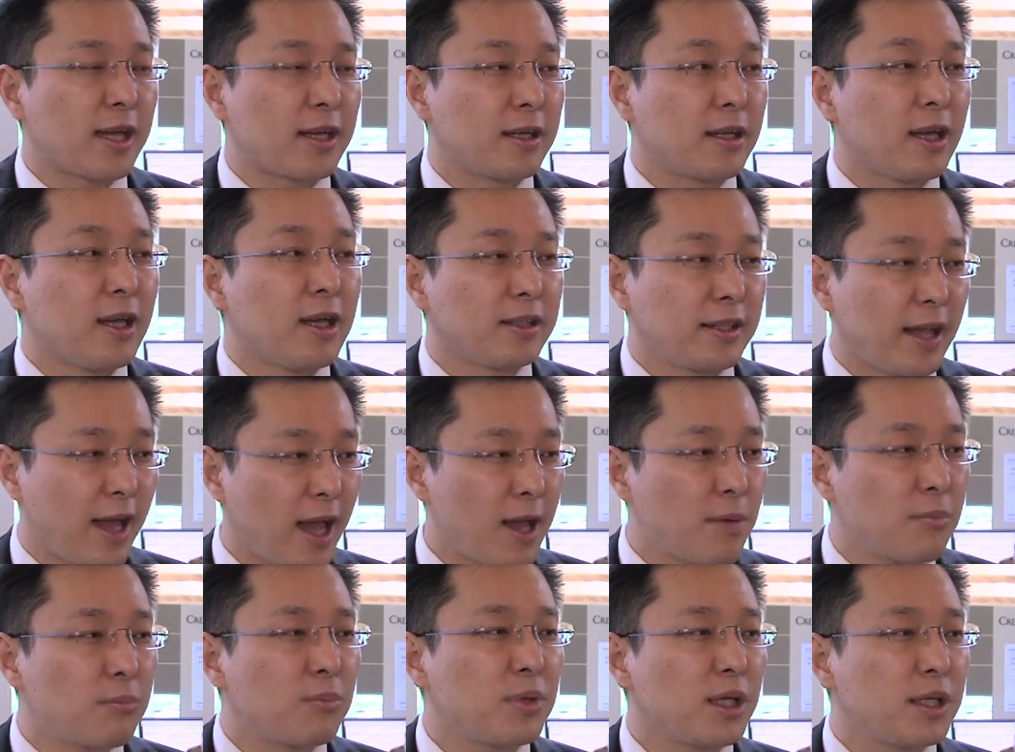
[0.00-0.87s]
a
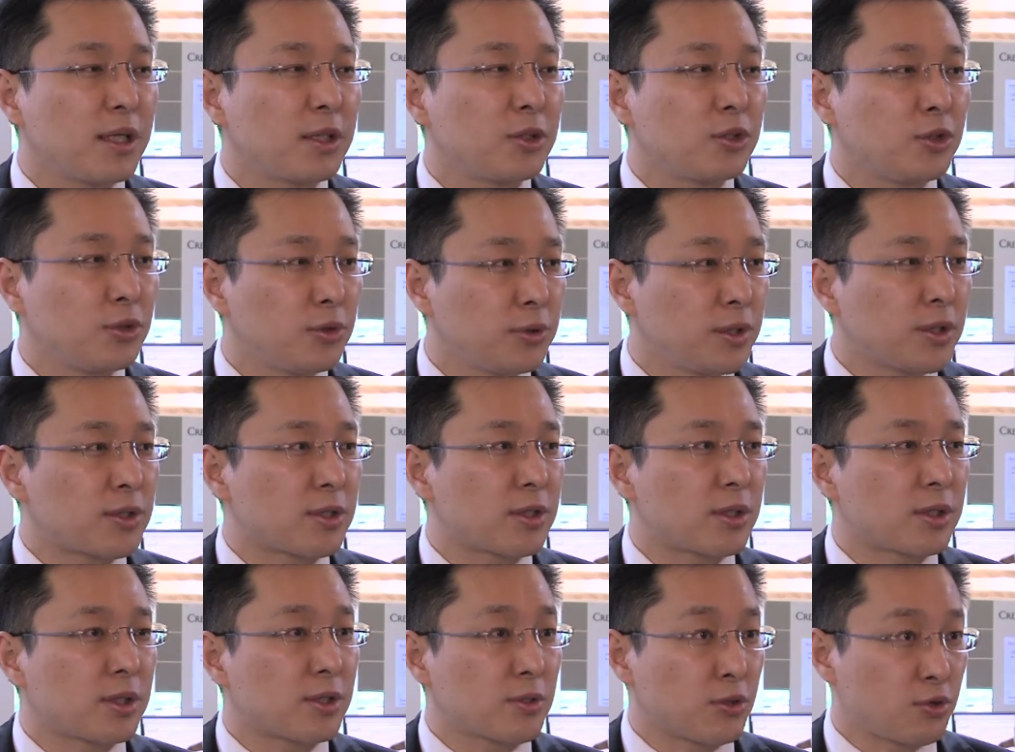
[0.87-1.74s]
10 million units
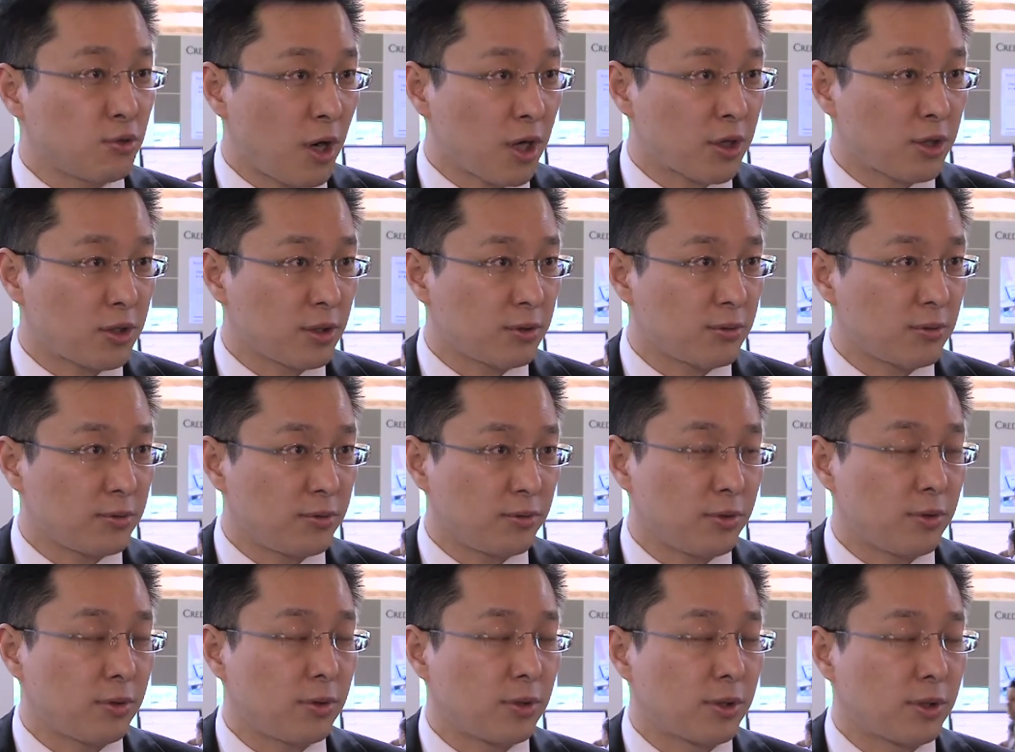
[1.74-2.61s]
construction
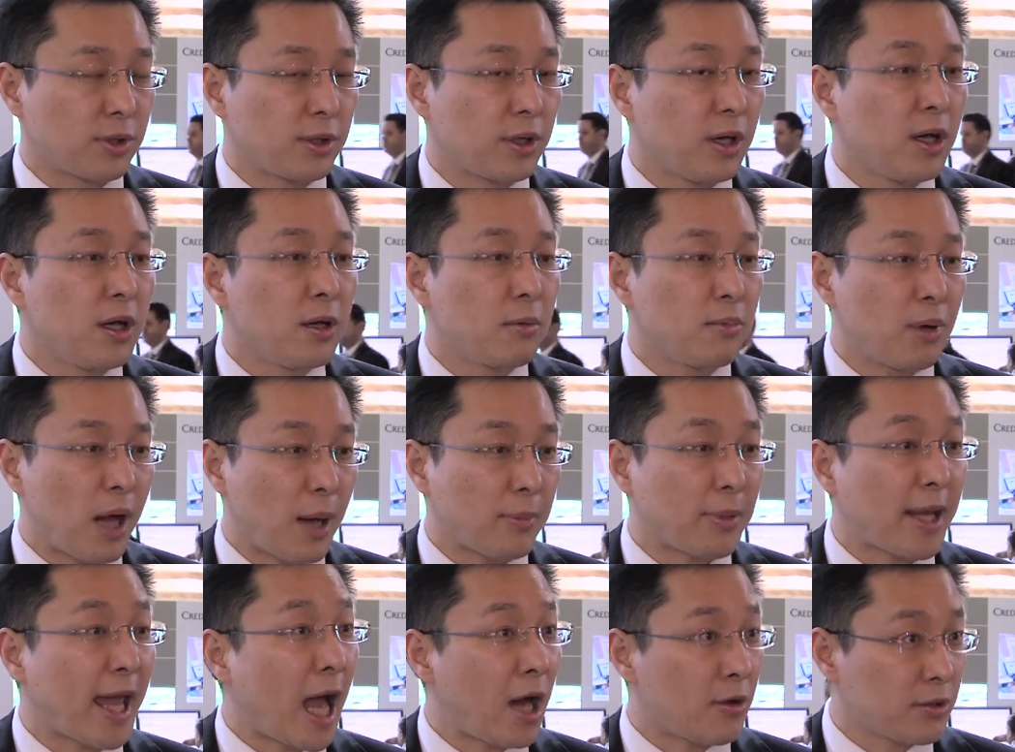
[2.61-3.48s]
for
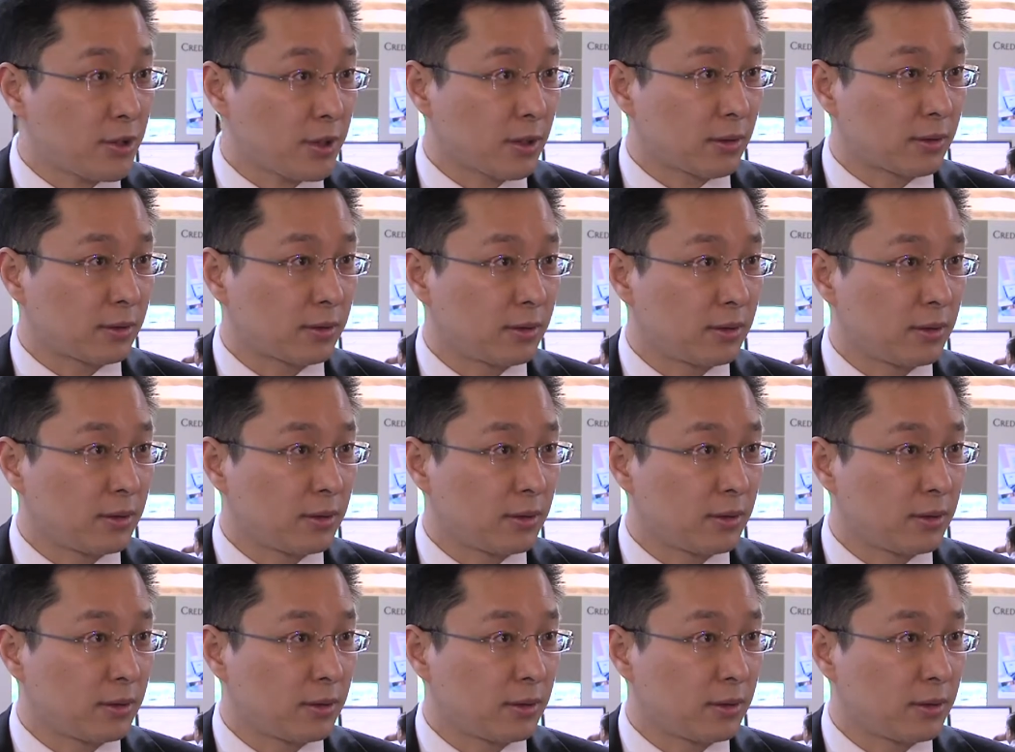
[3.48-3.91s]
public housing.